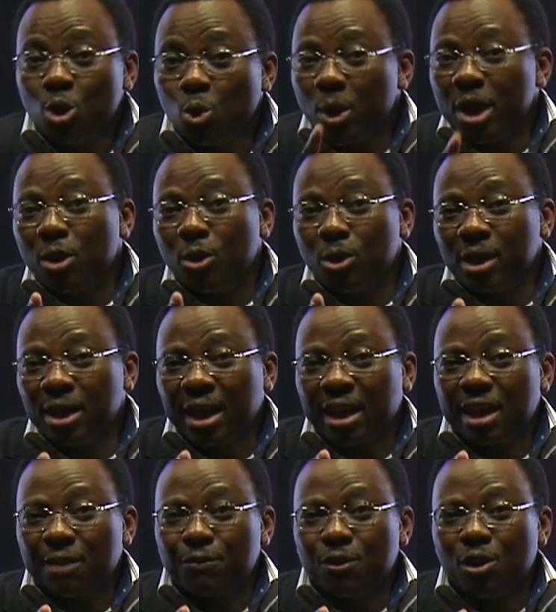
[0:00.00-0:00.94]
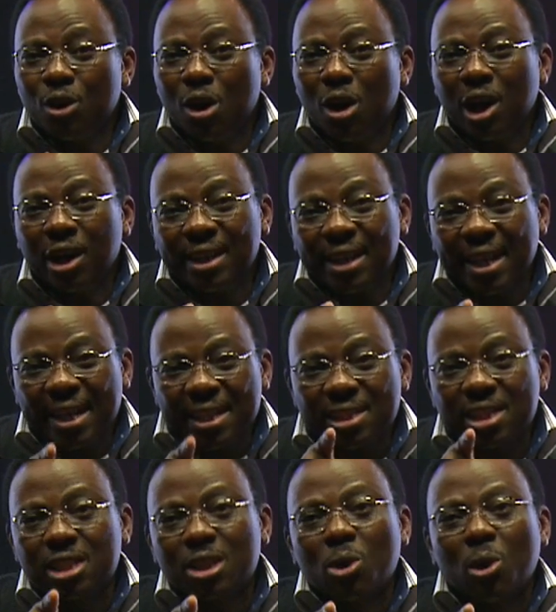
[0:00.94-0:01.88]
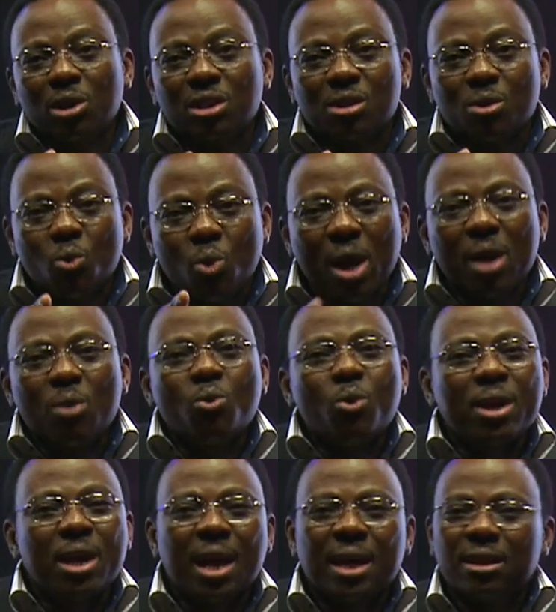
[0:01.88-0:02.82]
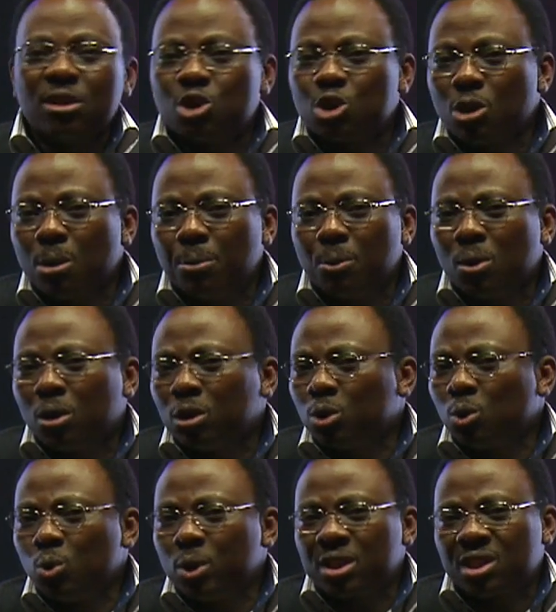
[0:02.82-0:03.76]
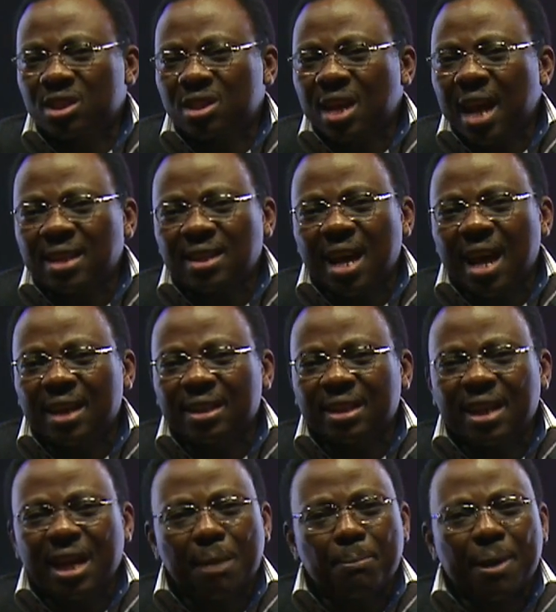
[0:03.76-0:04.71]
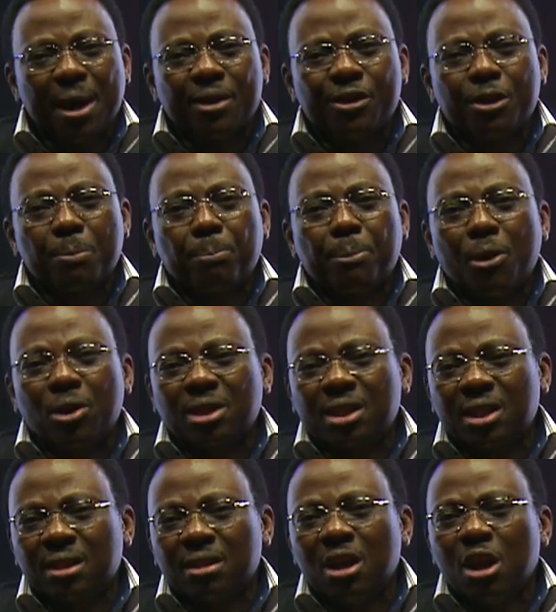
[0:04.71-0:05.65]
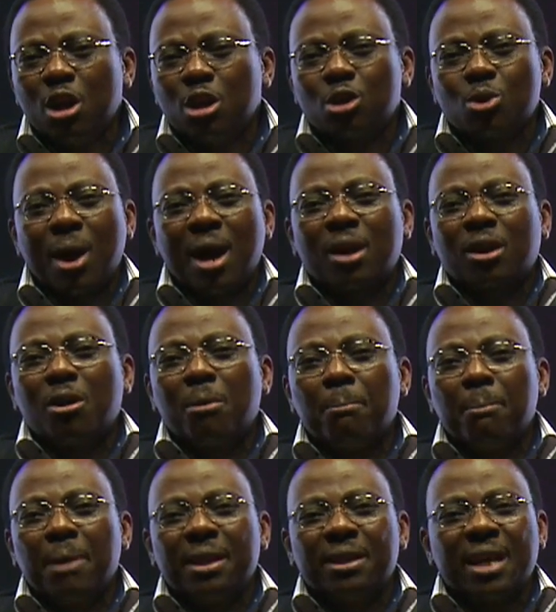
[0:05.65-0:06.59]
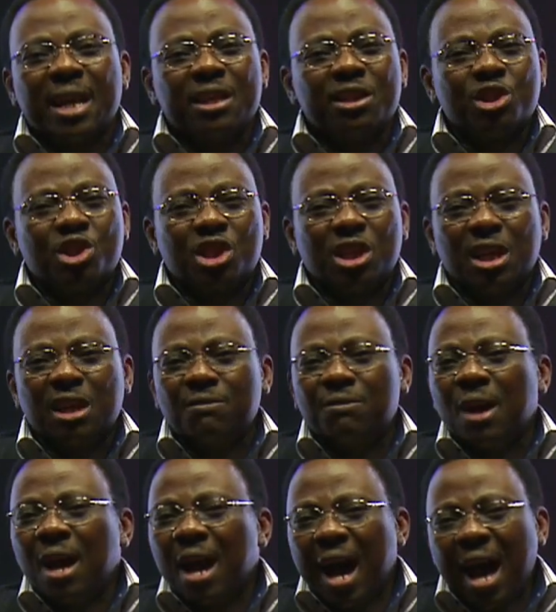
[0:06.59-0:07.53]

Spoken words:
Do we only give God a thought when we are in trouble, or do we start our day by reporting to our commander-in-chief,